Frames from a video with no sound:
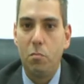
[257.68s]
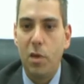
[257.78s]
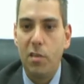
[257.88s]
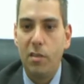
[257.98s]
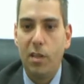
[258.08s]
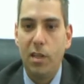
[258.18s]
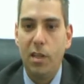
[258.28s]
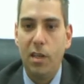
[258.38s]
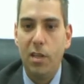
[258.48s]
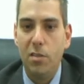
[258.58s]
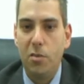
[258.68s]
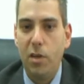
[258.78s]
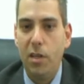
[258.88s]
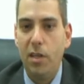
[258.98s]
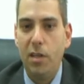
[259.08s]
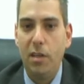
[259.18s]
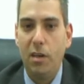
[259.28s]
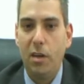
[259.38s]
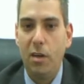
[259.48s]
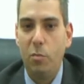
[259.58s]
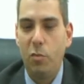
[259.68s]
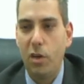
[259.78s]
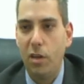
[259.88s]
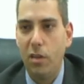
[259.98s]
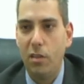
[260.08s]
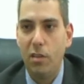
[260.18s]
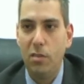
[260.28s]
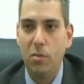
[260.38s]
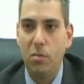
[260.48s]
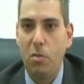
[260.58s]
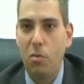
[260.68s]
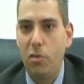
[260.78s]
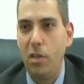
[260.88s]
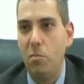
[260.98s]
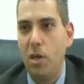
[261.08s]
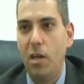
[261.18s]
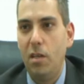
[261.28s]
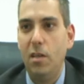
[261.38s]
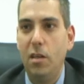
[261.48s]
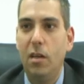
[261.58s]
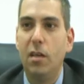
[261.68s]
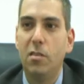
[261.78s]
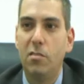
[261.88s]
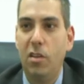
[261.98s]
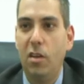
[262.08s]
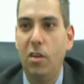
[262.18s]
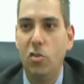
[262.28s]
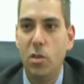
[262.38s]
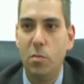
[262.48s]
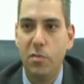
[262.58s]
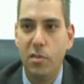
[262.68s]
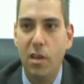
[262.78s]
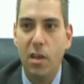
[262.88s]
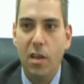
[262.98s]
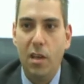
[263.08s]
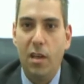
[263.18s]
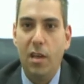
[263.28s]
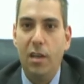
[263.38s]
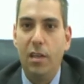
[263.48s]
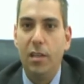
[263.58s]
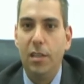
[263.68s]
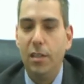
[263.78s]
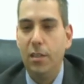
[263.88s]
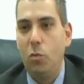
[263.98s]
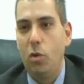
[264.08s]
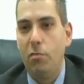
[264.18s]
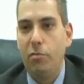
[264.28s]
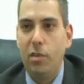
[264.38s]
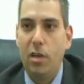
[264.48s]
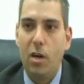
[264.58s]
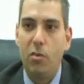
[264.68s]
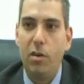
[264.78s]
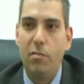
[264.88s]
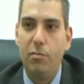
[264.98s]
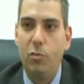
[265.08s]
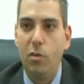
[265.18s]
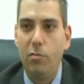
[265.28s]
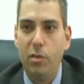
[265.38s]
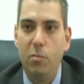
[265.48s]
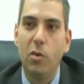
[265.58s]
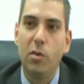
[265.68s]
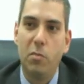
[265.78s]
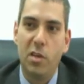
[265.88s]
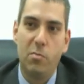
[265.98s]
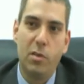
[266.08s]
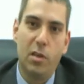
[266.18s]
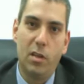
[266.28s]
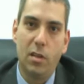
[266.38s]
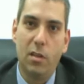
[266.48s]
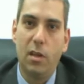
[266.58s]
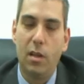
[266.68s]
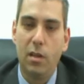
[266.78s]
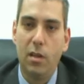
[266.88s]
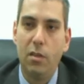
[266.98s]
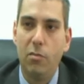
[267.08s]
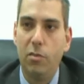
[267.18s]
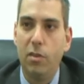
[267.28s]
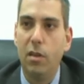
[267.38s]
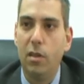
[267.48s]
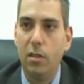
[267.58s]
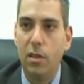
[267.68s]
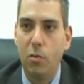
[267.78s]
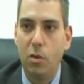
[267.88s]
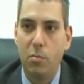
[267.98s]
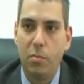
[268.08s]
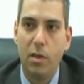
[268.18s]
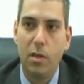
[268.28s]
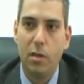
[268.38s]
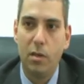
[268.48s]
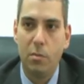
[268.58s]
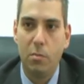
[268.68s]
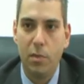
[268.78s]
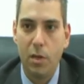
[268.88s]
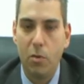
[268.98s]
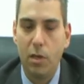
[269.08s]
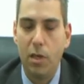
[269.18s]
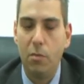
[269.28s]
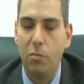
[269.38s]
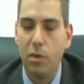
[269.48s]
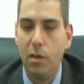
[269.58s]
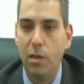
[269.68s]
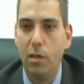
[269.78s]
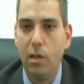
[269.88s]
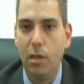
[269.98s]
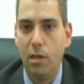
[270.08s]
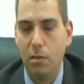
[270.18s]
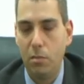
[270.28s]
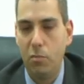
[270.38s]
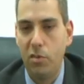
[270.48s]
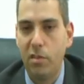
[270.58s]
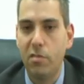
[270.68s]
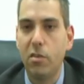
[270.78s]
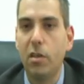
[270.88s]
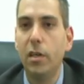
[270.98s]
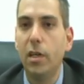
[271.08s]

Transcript: basically integrating our product into 3 main silicon chips, one for the RF, one for the modem baseband, and another for the networking processor.